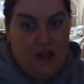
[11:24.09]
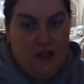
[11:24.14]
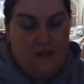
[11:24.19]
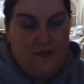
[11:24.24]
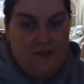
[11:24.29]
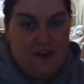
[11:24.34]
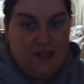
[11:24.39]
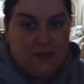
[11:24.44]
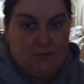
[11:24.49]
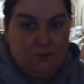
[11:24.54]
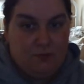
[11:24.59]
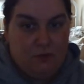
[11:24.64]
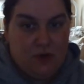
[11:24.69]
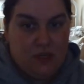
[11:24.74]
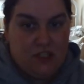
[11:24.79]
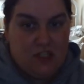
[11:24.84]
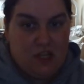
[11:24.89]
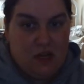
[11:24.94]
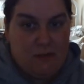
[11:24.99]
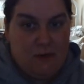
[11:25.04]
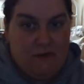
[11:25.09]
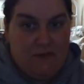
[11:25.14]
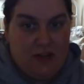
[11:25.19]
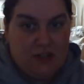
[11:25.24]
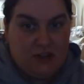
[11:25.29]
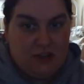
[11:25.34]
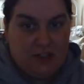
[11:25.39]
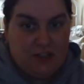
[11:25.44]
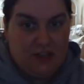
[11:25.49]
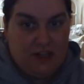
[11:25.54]
This bridge I'm
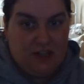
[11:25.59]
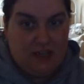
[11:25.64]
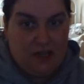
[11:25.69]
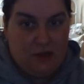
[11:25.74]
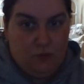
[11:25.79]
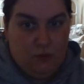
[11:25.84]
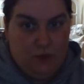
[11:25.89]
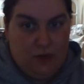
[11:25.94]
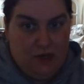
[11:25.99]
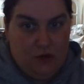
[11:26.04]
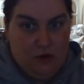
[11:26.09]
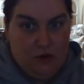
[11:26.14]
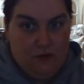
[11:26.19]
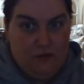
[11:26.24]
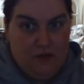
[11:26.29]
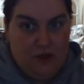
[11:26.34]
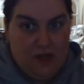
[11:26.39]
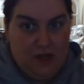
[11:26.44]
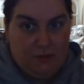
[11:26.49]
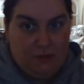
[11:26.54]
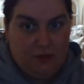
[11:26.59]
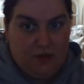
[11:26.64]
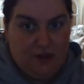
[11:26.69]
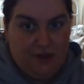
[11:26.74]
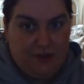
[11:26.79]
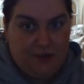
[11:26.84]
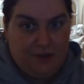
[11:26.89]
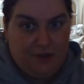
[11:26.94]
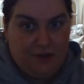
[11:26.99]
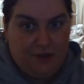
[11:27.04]
eventually going to get rid of, and I'm going to